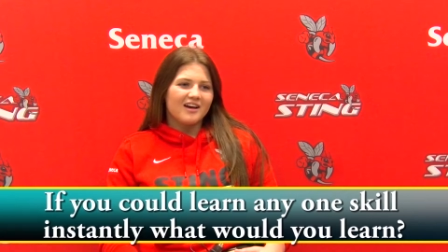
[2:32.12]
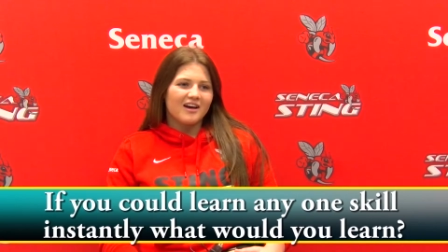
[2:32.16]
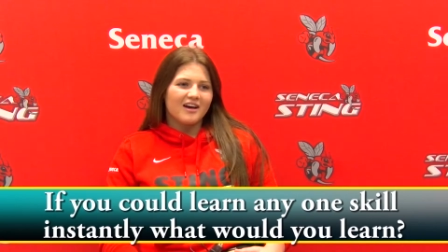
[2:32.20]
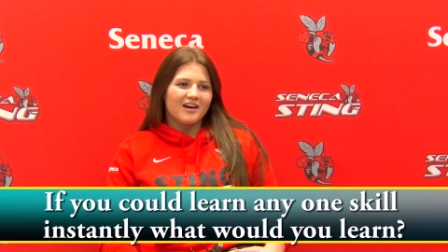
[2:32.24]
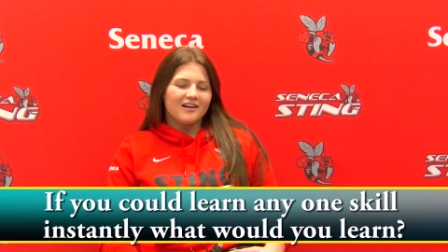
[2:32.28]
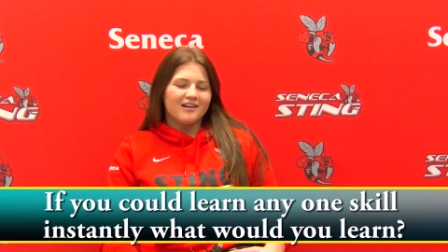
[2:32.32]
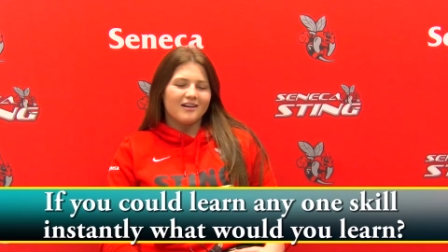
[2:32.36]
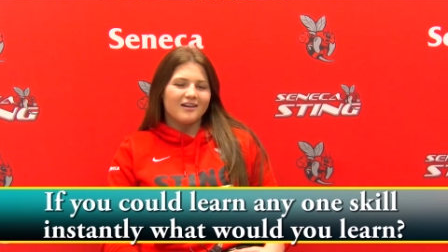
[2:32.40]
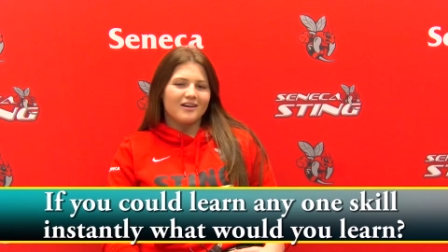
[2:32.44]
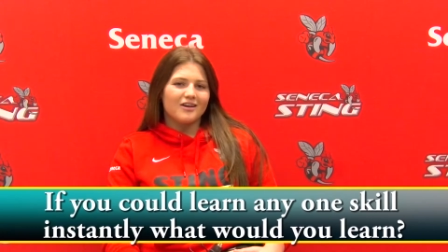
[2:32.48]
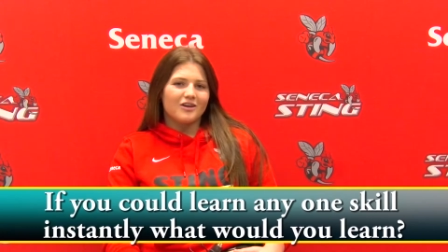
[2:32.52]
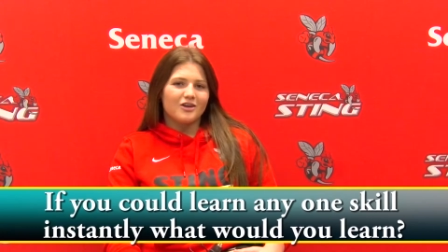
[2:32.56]

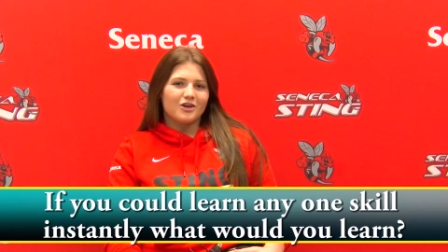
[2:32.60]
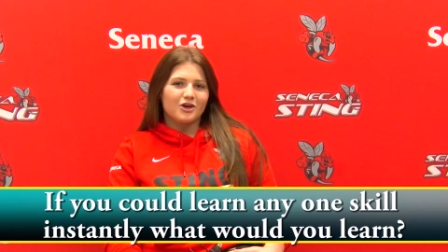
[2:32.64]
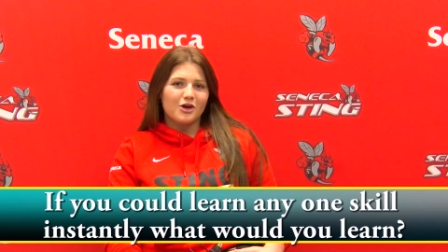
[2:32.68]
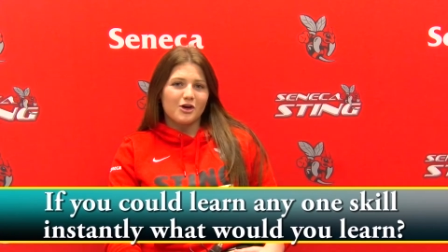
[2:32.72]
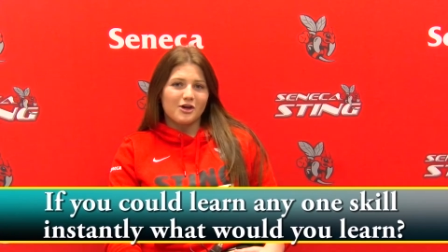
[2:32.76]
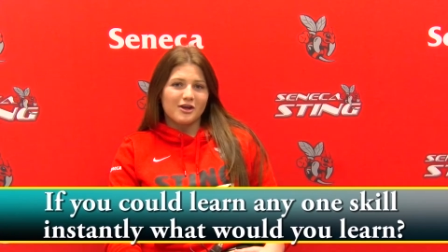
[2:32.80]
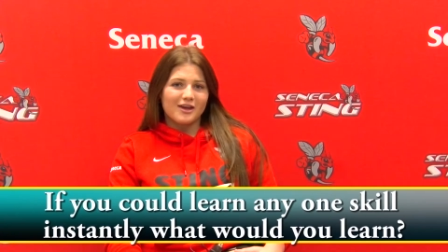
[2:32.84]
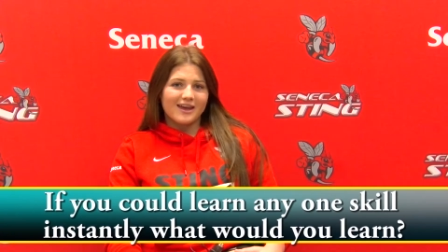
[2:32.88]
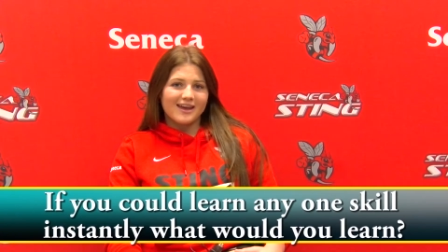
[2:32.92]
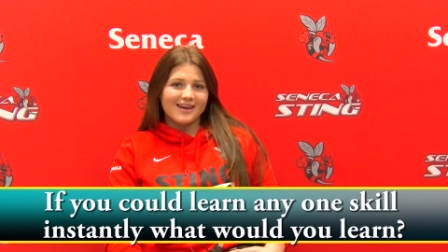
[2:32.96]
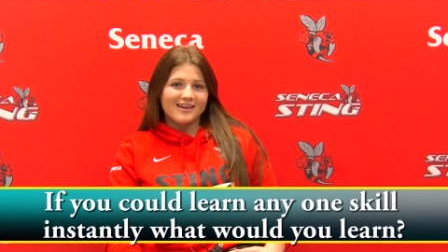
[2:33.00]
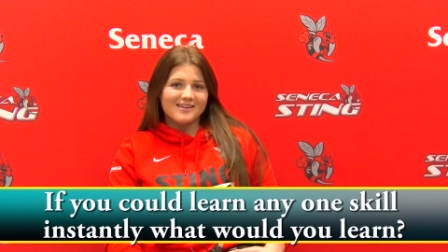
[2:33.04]
Uh,
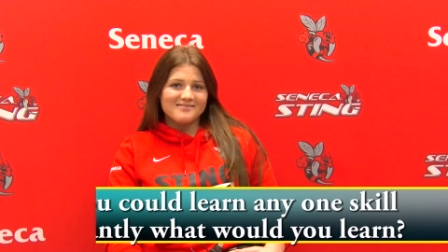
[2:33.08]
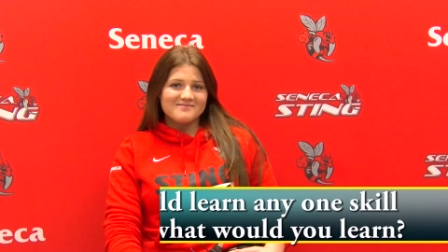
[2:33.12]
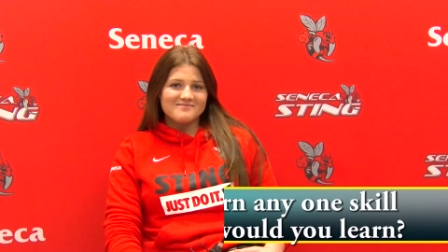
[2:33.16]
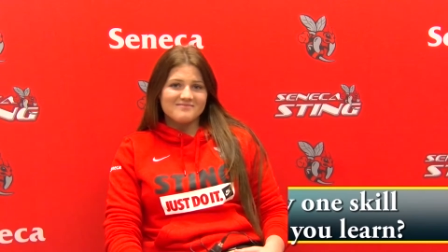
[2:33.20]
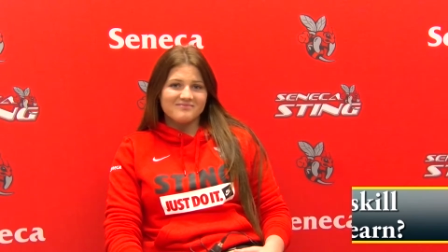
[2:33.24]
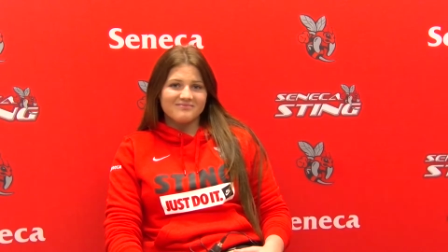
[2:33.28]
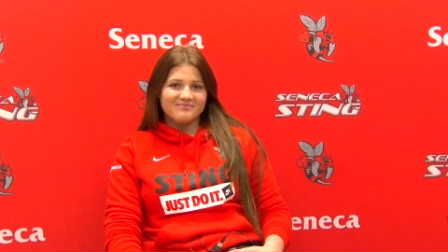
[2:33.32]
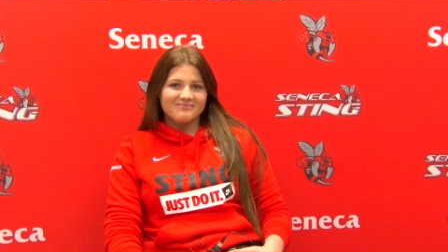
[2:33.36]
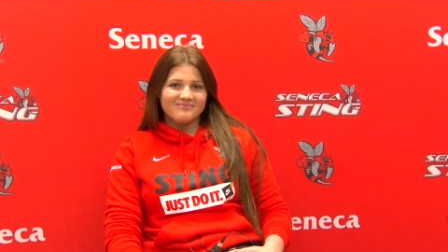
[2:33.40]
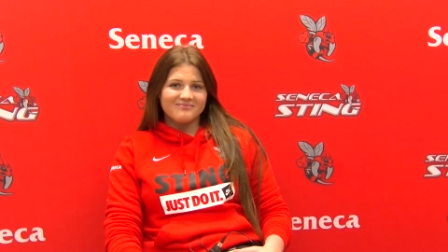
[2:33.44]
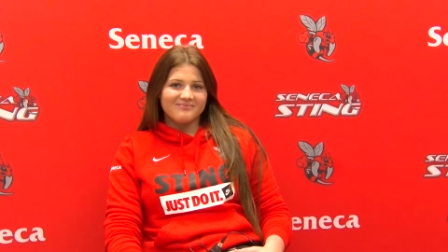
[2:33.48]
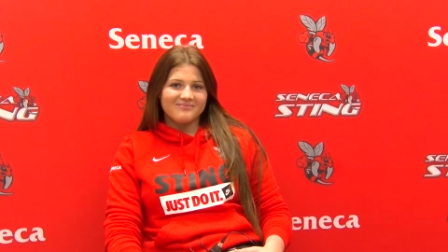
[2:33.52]
cooking.
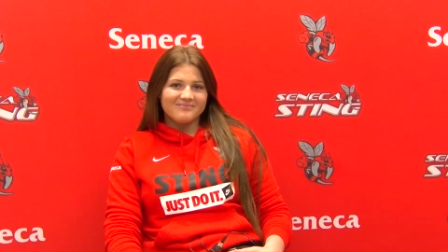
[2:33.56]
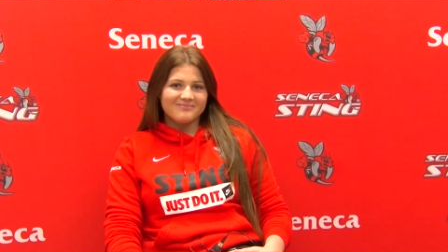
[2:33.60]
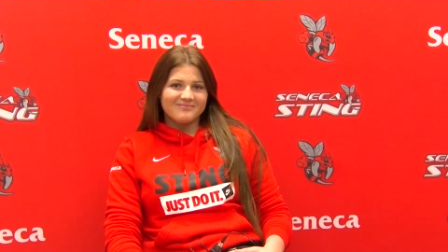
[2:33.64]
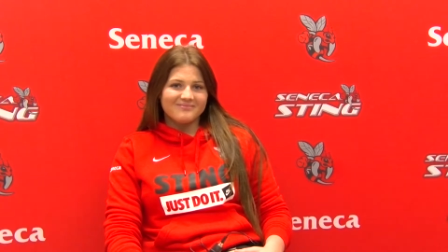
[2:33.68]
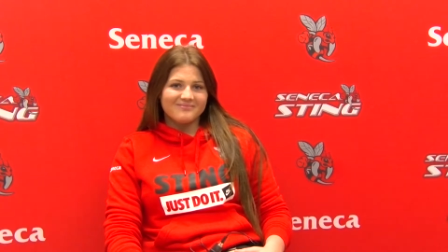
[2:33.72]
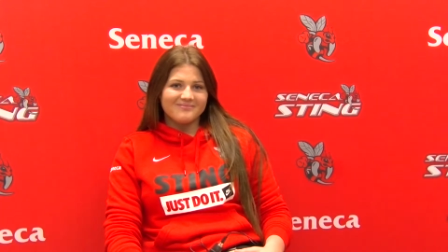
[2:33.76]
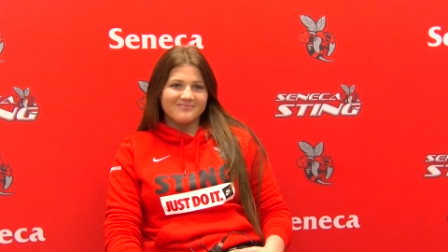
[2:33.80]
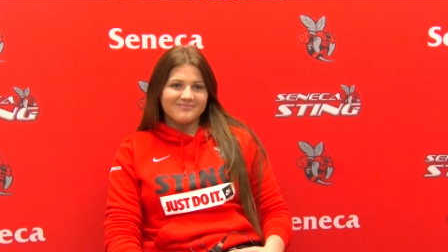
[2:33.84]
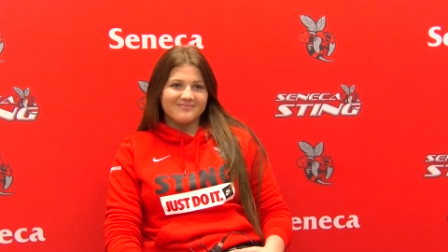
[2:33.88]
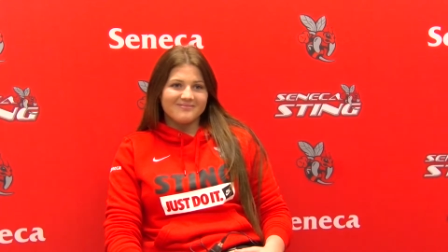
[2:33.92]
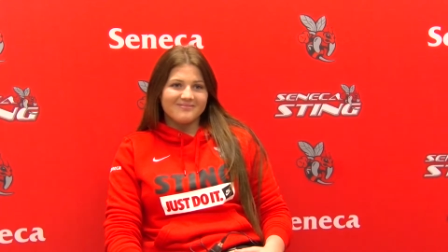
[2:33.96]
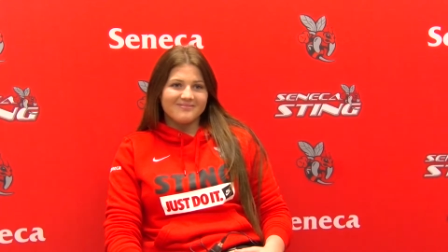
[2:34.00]

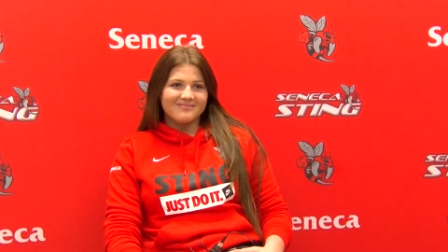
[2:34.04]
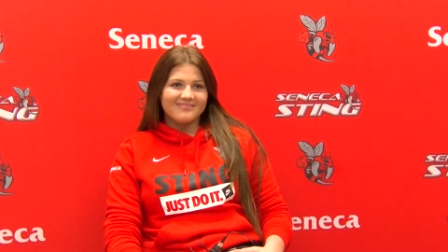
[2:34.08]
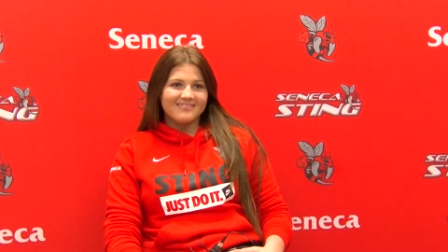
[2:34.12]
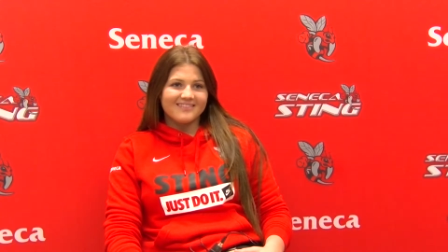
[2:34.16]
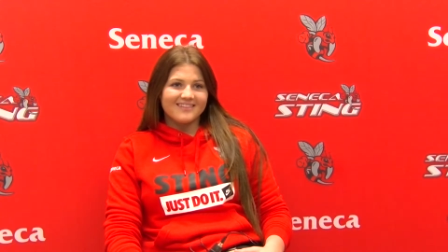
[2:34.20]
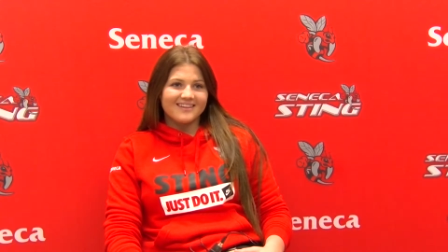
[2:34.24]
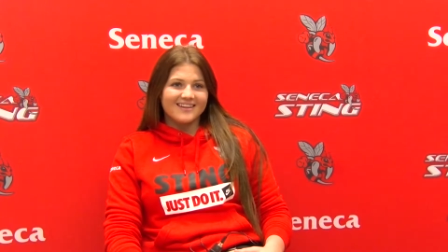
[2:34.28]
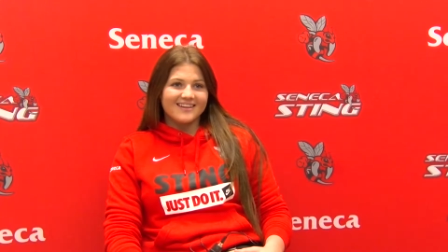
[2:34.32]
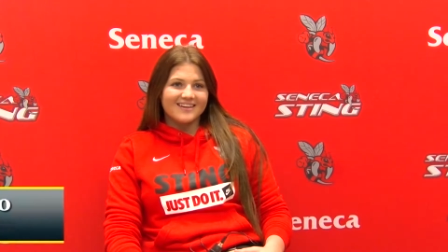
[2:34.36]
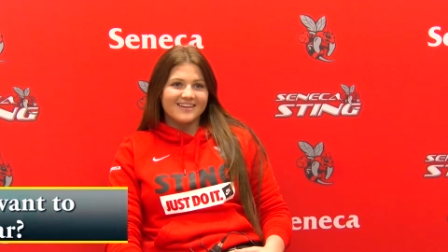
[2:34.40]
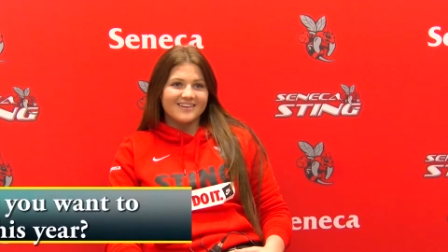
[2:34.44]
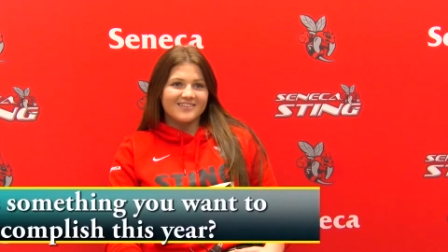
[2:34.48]

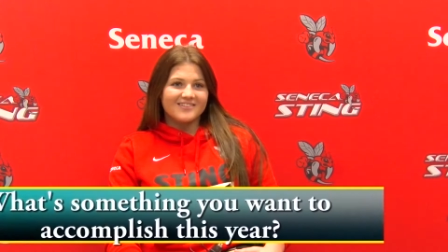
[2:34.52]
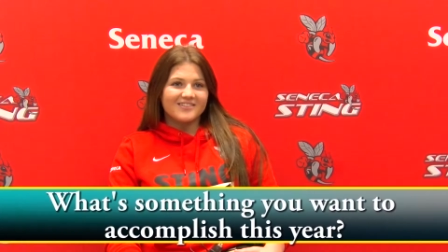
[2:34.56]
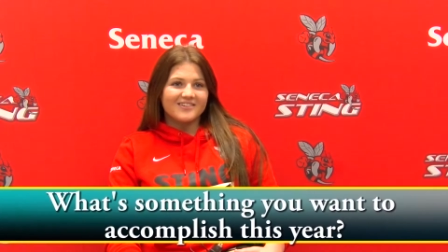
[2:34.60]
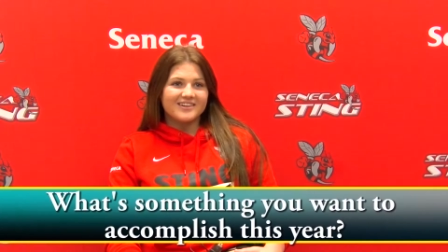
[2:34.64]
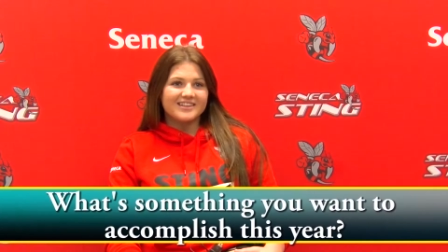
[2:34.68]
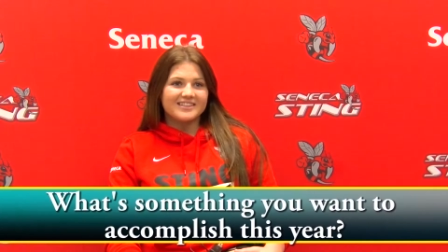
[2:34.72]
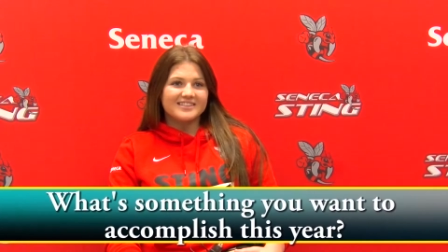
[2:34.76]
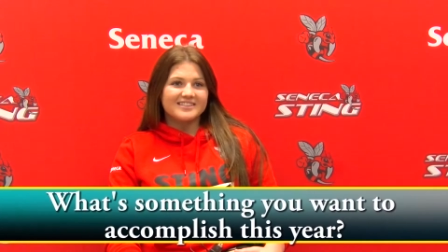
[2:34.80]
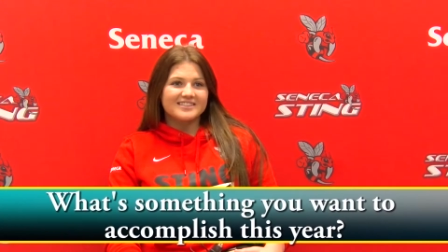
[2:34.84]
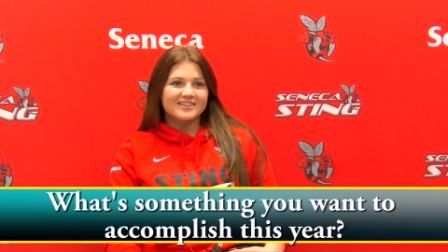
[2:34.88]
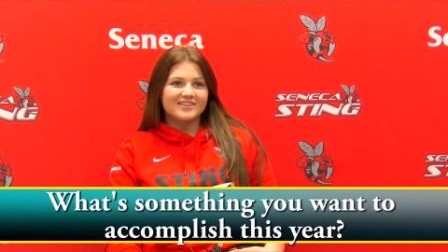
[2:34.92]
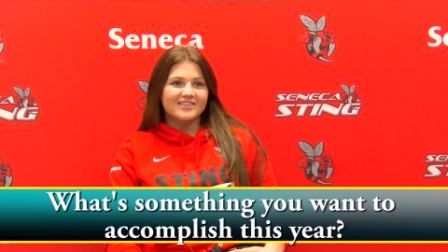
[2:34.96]

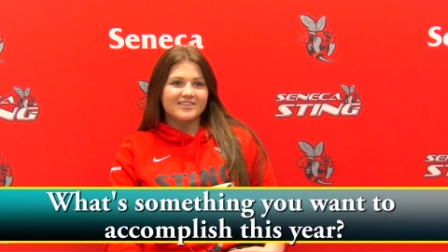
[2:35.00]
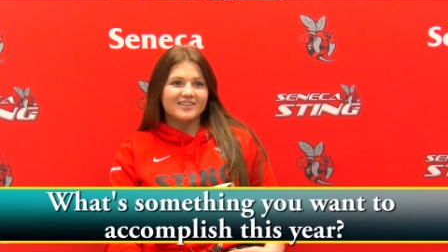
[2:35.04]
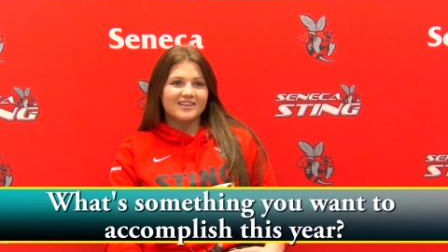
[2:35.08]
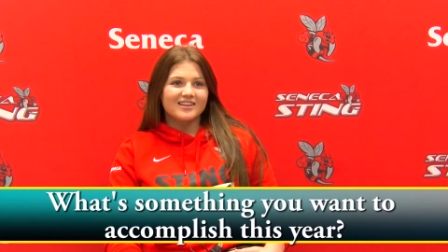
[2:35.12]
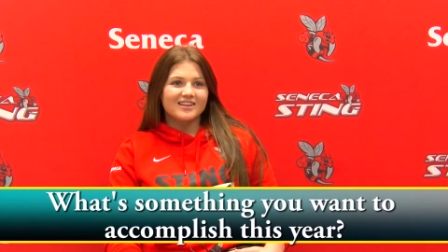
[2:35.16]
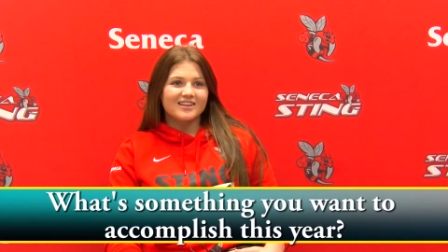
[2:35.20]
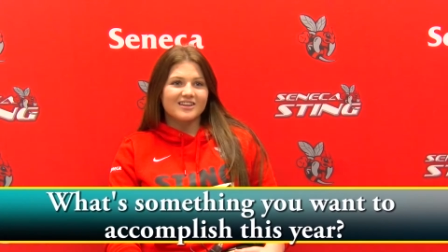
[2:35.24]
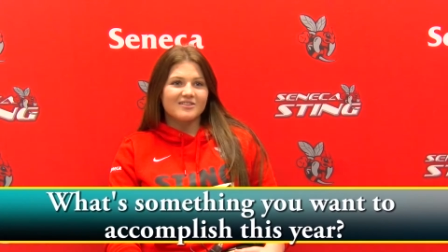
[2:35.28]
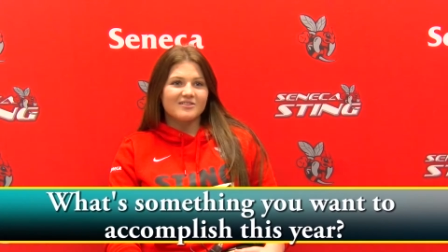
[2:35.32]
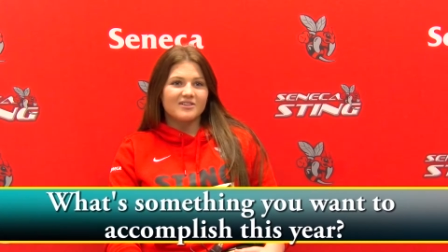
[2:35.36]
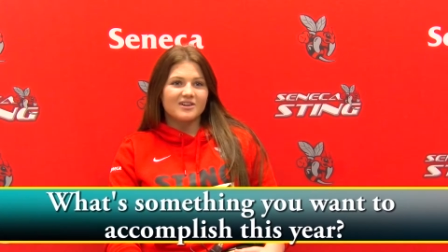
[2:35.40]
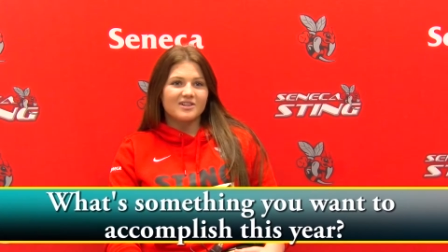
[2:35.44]
What is
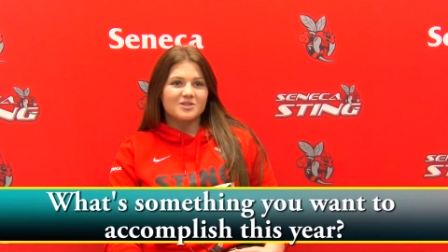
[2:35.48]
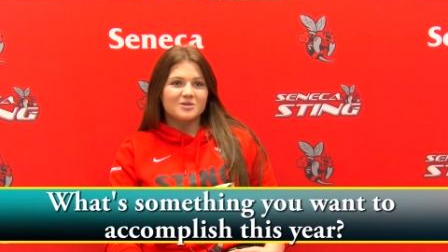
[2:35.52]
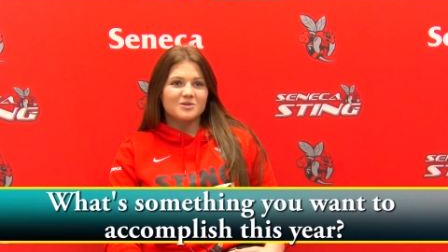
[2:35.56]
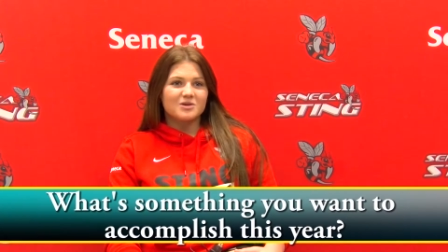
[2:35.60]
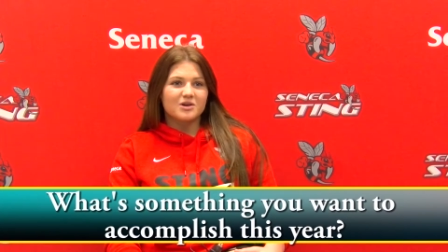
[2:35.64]
something you want